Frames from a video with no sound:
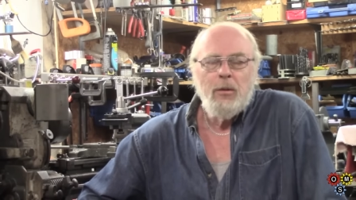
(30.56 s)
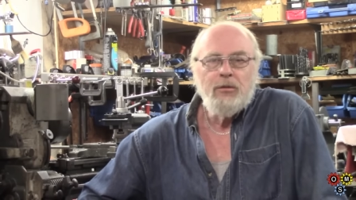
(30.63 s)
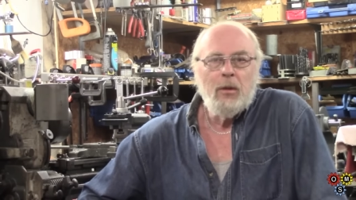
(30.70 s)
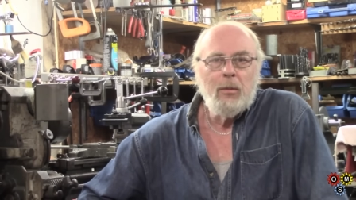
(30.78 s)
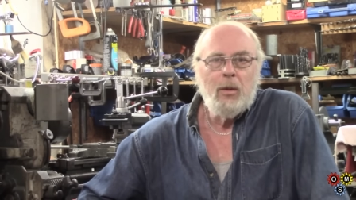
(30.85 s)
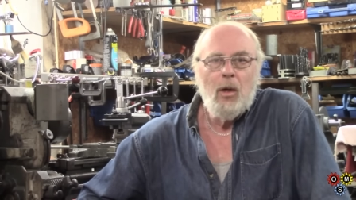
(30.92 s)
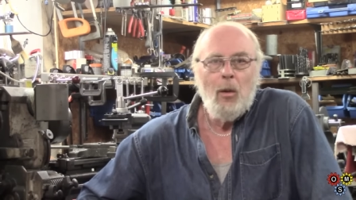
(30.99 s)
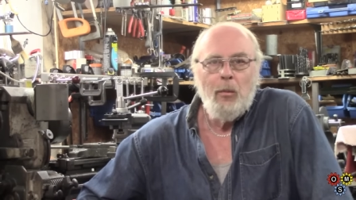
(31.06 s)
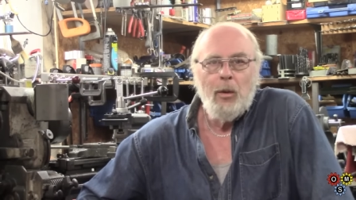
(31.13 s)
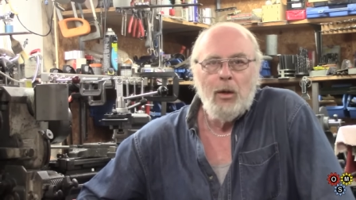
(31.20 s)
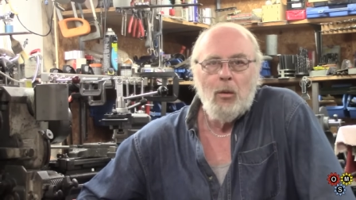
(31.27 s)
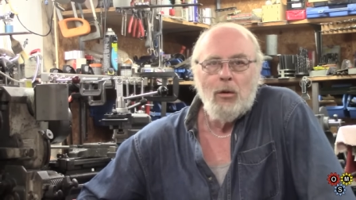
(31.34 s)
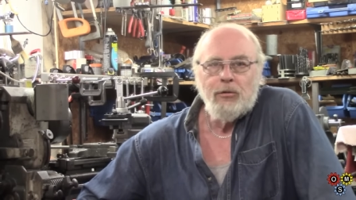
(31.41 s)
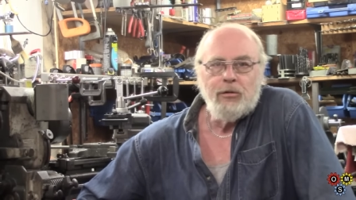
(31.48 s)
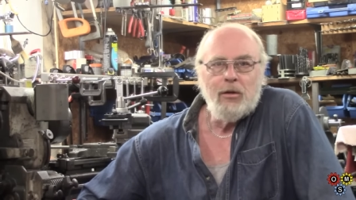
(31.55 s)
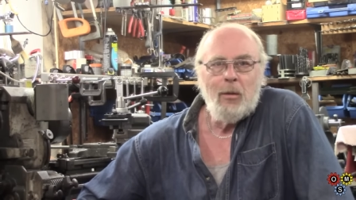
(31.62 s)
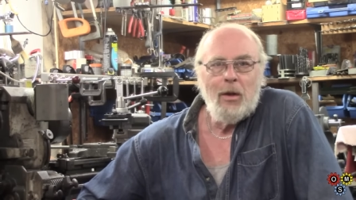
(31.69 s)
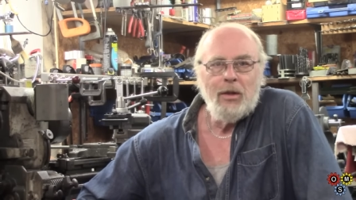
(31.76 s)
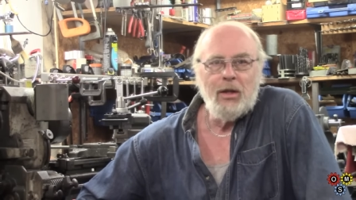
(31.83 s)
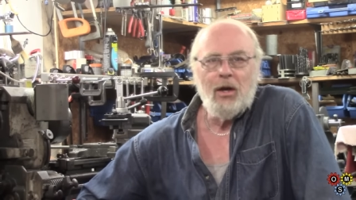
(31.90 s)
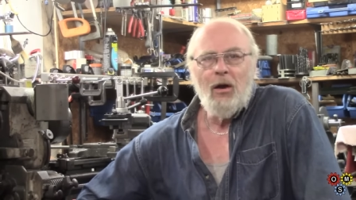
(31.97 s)
I'm copying what some
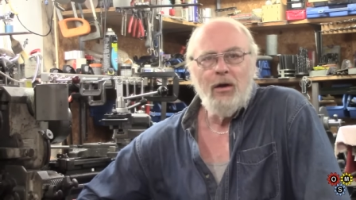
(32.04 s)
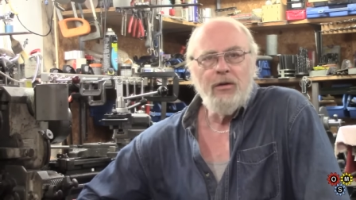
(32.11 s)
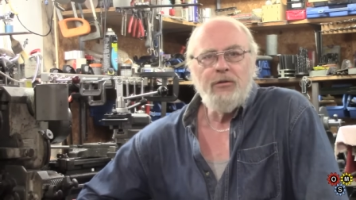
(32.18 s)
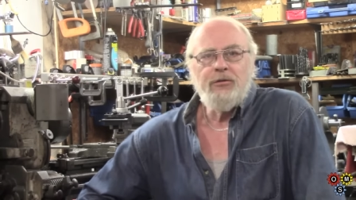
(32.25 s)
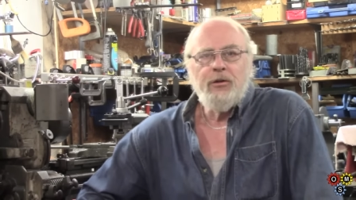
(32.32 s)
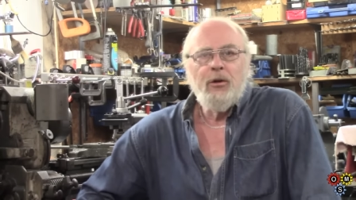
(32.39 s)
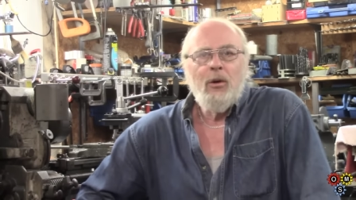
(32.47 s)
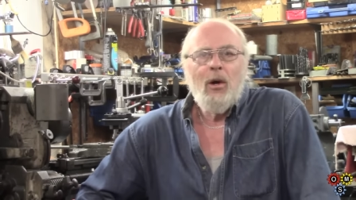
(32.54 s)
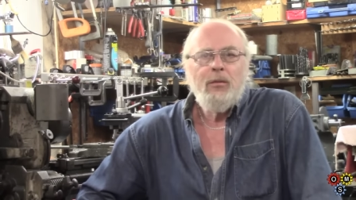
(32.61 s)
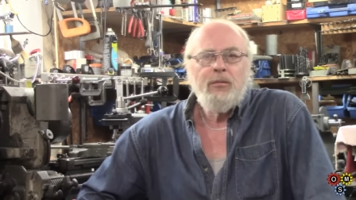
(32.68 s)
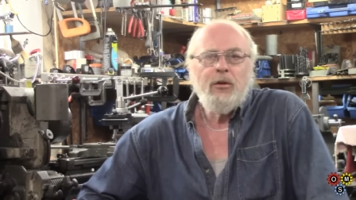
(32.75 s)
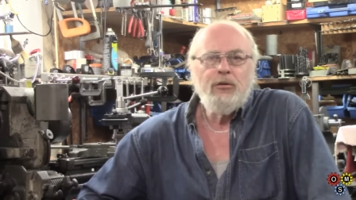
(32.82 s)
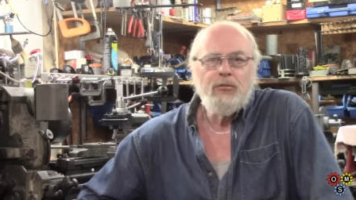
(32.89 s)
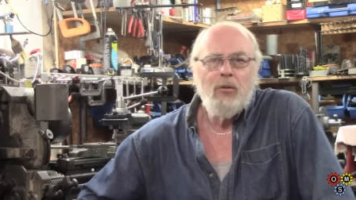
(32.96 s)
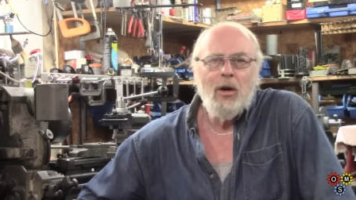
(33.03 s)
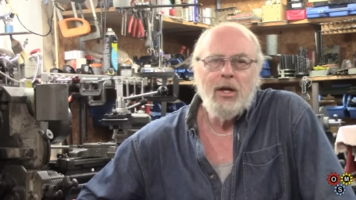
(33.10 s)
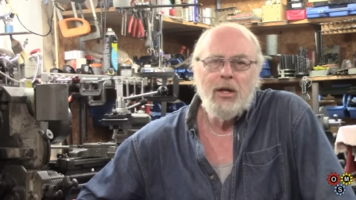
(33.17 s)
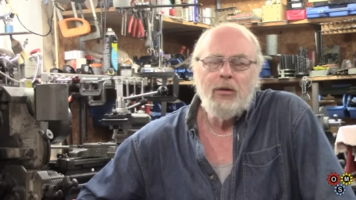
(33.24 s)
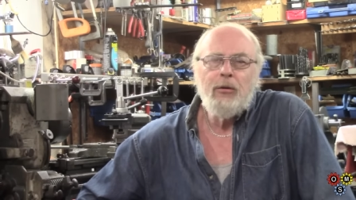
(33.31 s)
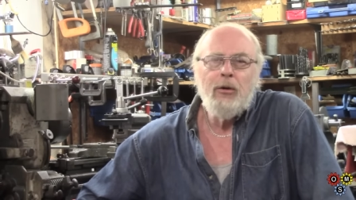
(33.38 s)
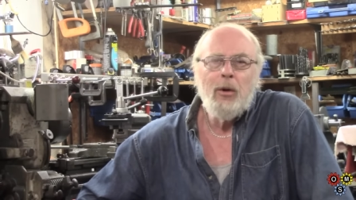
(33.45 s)
other guys do. I'm just running
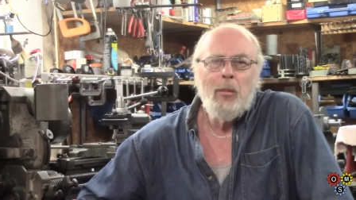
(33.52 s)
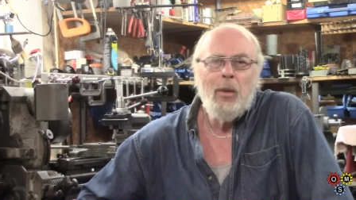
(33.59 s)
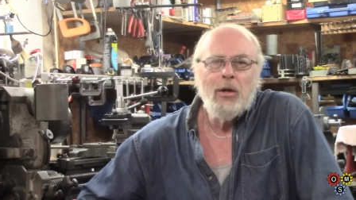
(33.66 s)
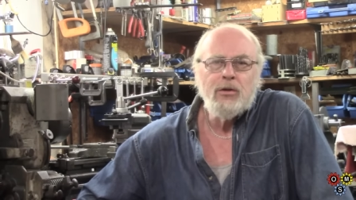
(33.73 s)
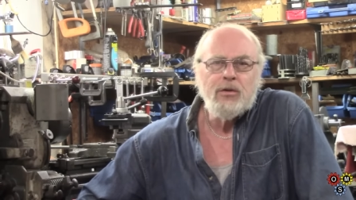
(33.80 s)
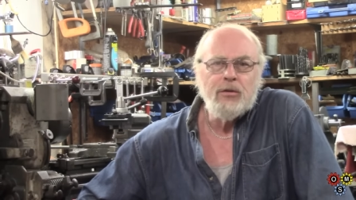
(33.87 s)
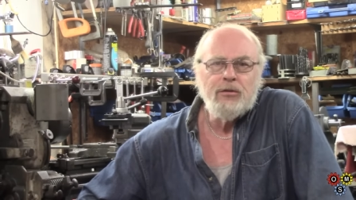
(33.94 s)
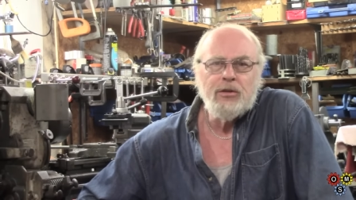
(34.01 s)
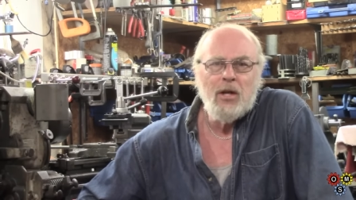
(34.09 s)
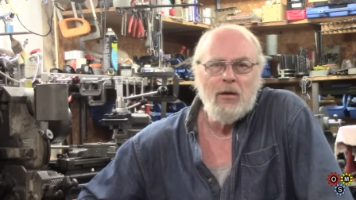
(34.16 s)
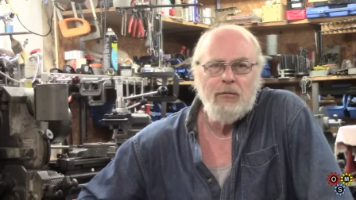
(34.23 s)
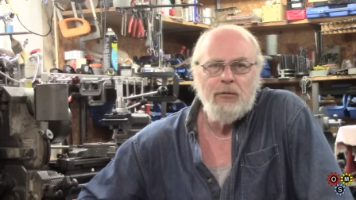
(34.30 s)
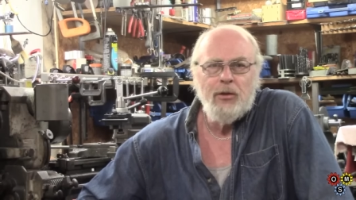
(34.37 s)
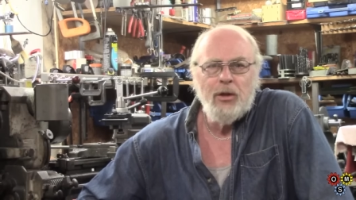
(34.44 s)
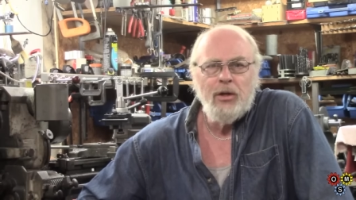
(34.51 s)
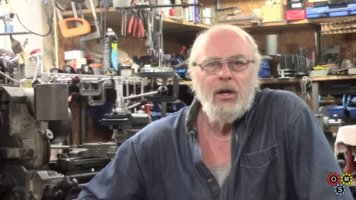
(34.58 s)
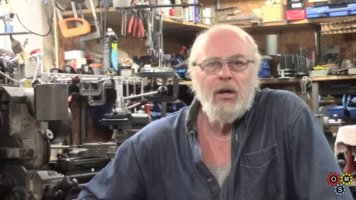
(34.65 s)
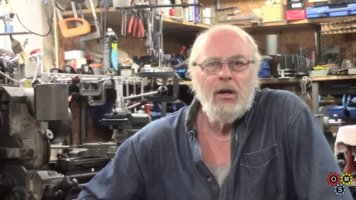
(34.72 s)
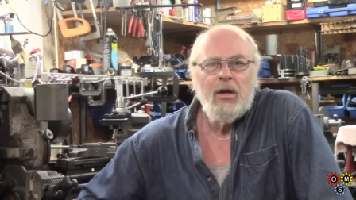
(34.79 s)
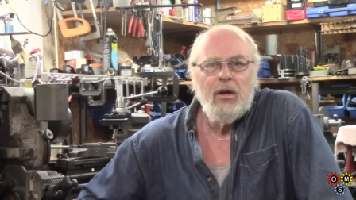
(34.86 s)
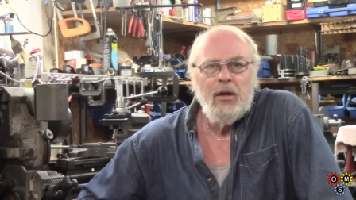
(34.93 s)
through a bunch of stuff that
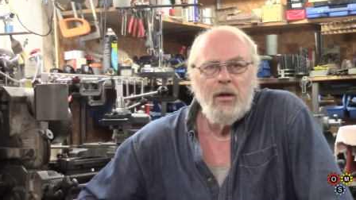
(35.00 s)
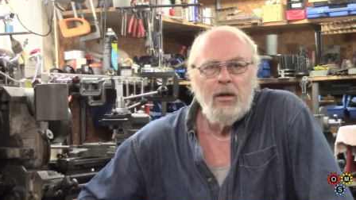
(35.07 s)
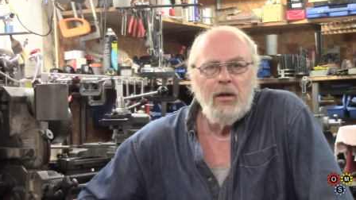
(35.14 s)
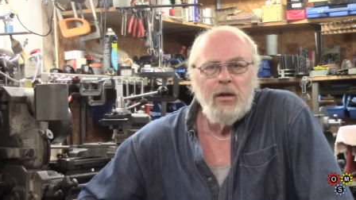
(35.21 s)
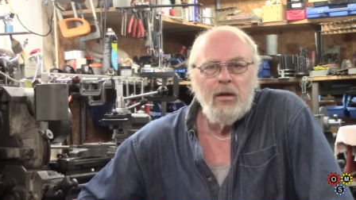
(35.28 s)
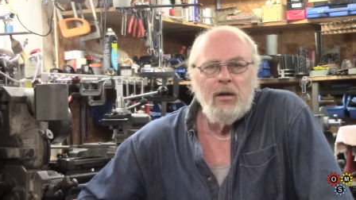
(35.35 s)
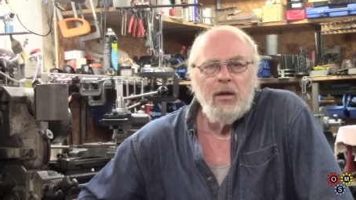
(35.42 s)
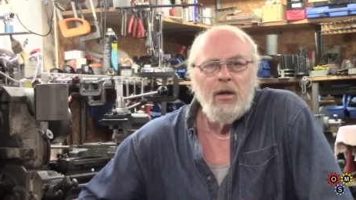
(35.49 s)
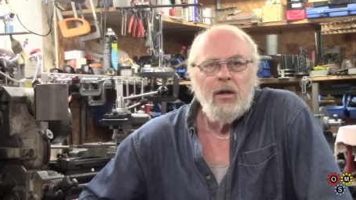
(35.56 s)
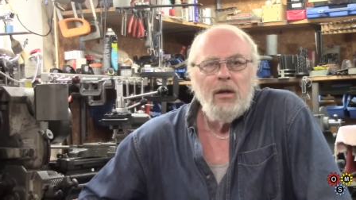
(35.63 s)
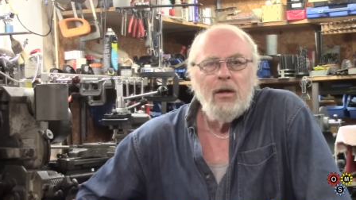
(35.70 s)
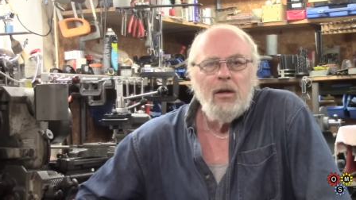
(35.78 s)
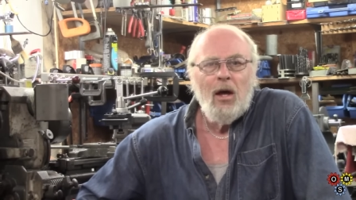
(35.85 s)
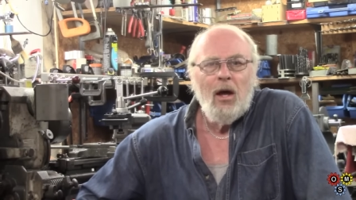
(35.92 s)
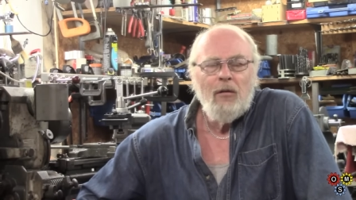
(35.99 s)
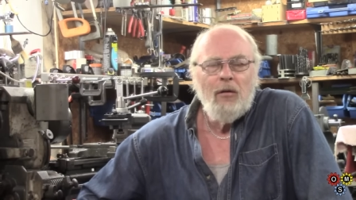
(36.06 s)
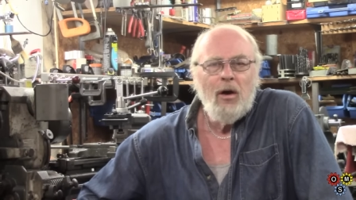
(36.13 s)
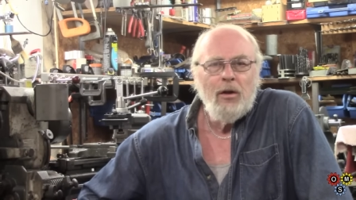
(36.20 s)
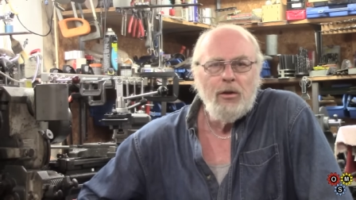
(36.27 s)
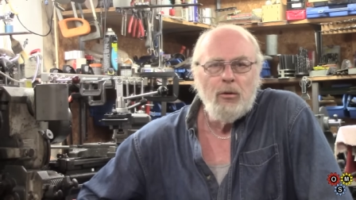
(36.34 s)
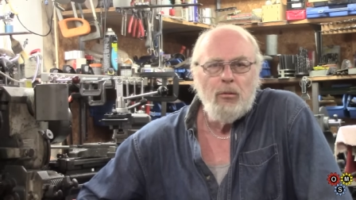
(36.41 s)
I've
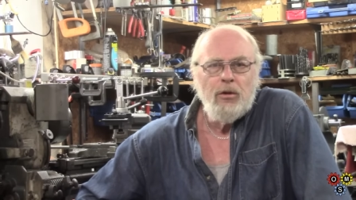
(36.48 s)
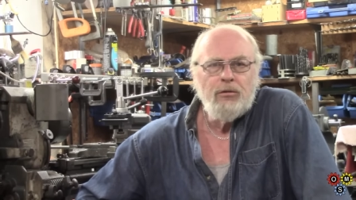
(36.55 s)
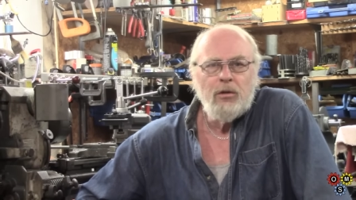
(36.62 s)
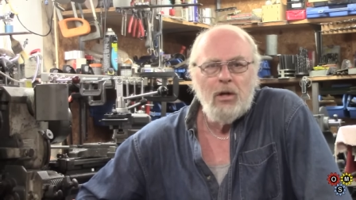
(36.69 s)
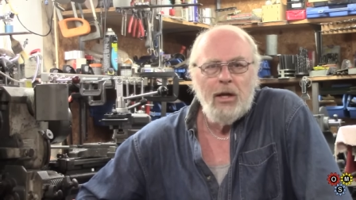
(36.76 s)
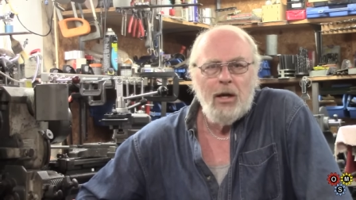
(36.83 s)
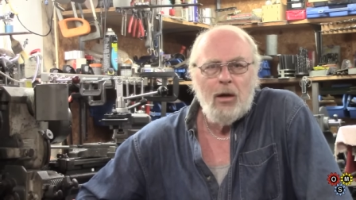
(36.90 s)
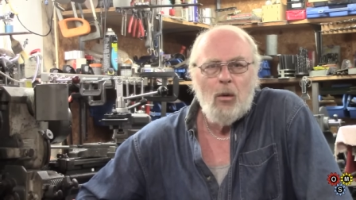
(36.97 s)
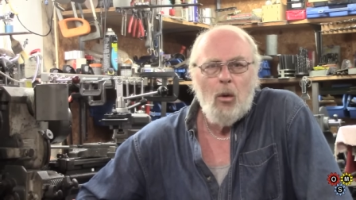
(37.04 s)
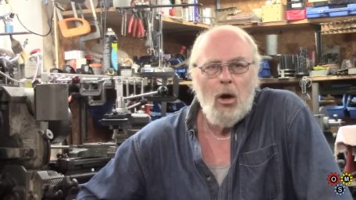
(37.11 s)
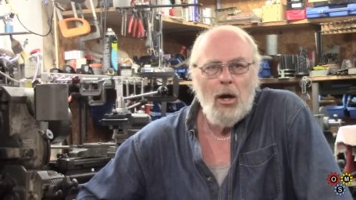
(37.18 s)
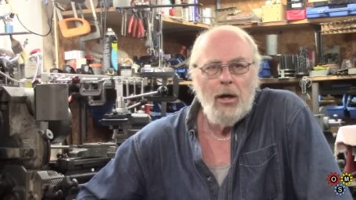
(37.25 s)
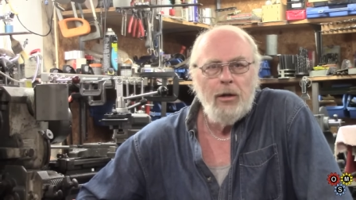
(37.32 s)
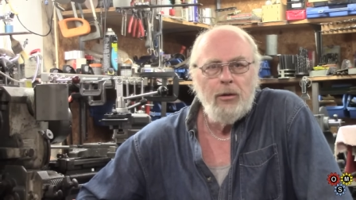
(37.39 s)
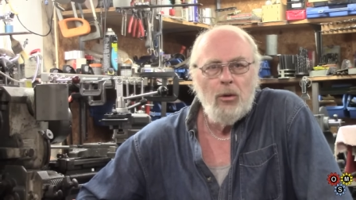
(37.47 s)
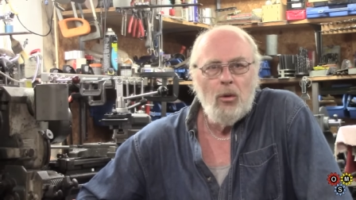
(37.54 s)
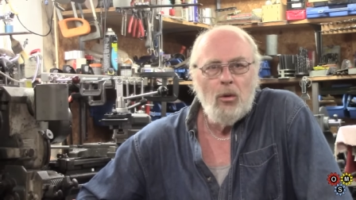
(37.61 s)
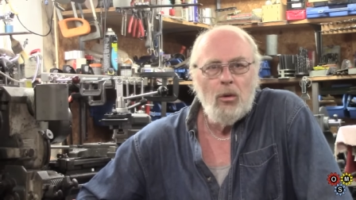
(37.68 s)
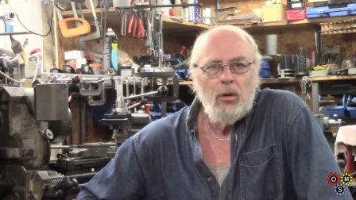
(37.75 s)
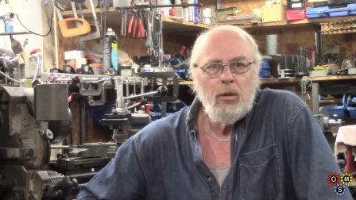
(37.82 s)
either recently acquired or